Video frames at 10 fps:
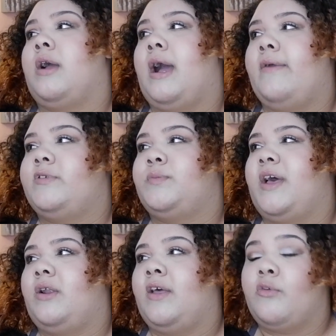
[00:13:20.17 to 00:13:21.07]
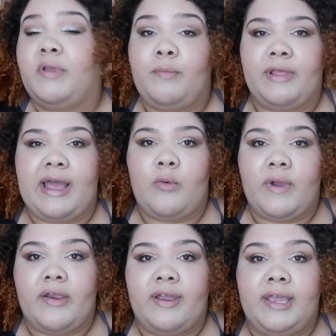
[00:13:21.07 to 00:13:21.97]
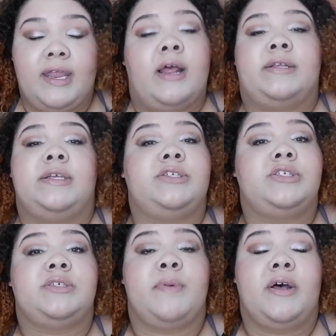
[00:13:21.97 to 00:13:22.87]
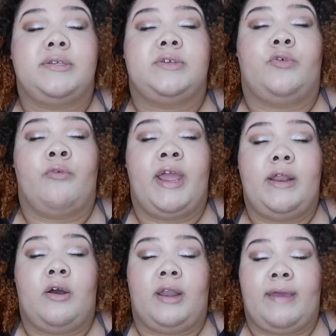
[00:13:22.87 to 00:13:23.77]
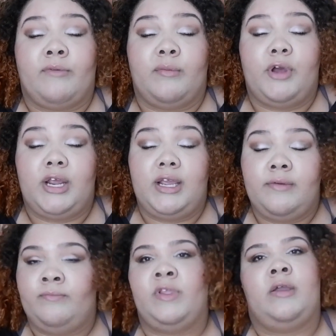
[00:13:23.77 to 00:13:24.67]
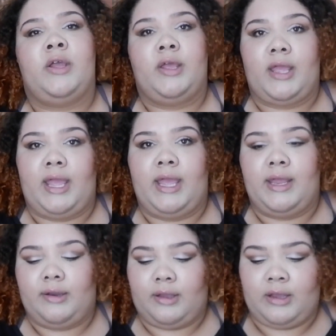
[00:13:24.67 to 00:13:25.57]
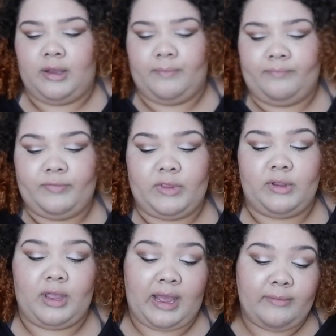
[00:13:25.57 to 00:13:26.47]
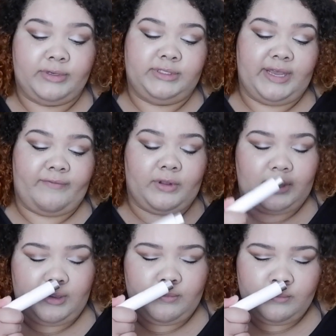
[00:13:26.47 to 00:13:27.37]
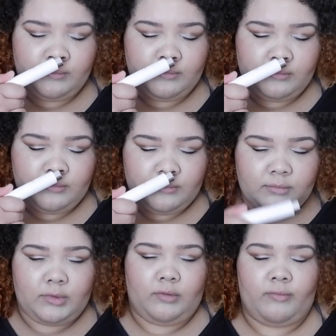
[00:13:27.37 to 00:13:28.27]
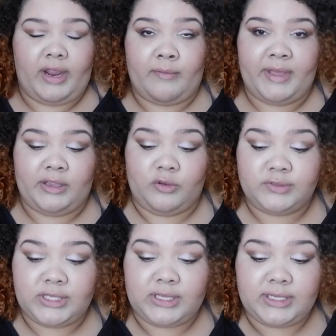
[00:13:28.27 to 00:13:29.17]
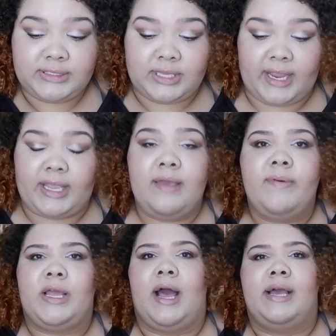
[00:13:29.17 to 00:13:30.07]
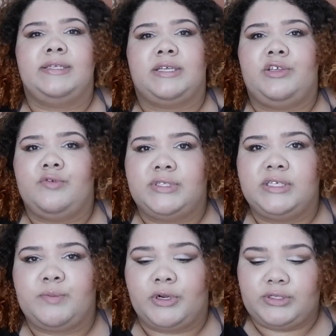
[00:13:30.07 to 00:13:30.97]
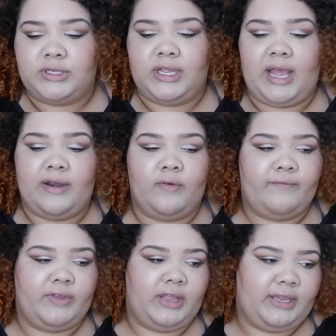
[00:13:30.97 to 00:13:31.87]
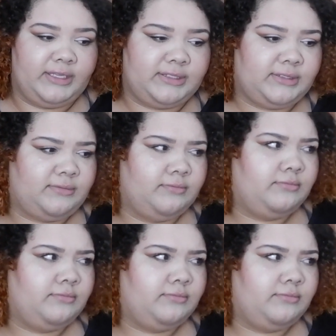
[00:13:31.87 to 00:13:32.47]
I've smelled other people out wearing it. It just smells great on everybody. And I would definitely recommend using this. Like, even guys could use this personally. I don't feel like it's,